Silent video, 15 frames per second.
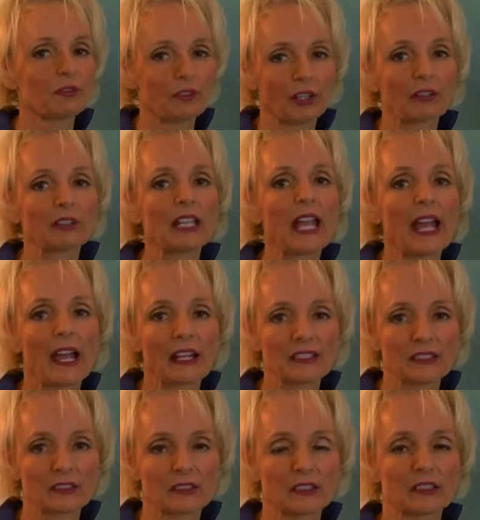very
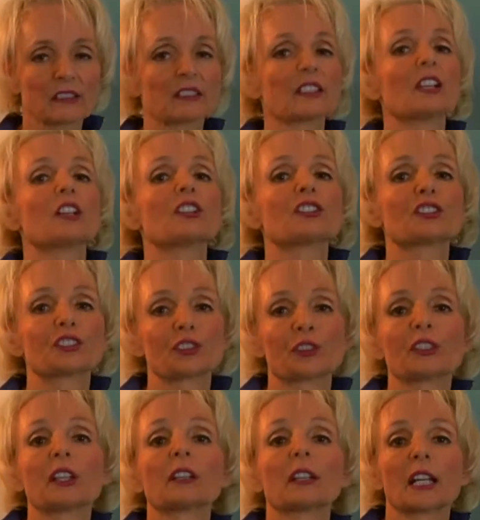hazardous
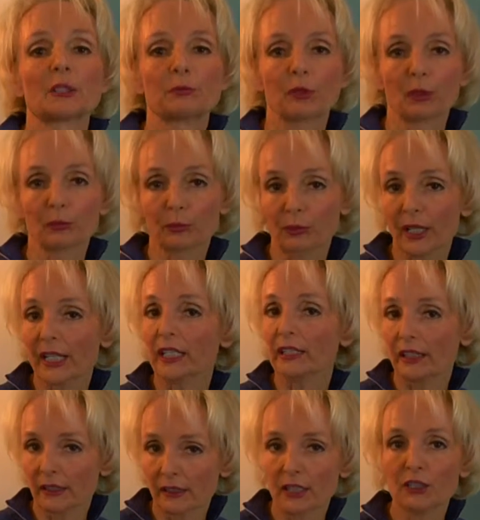should a light bulb
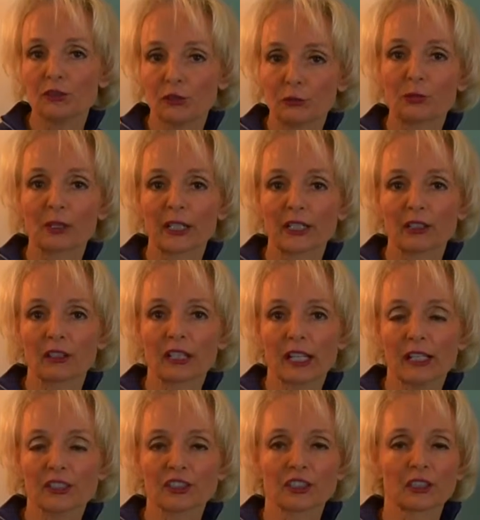break, and they do break
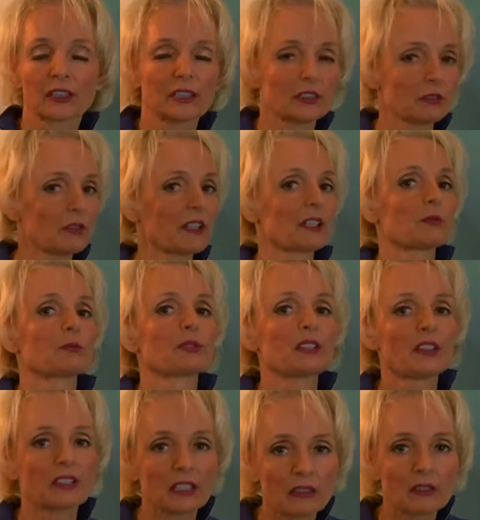occasionally. You then
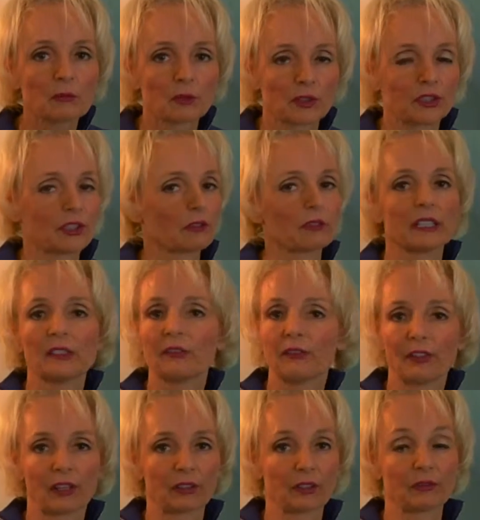breathe in the mercury,
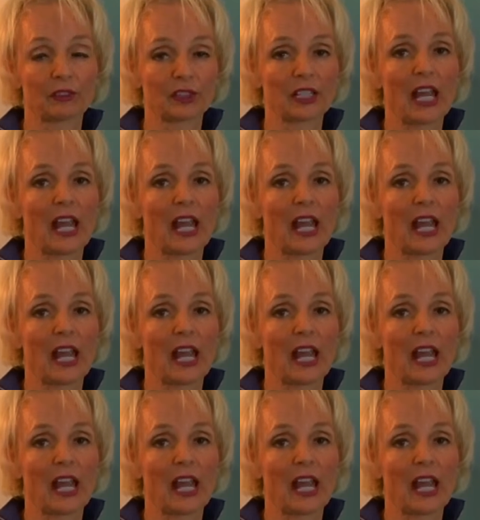very, very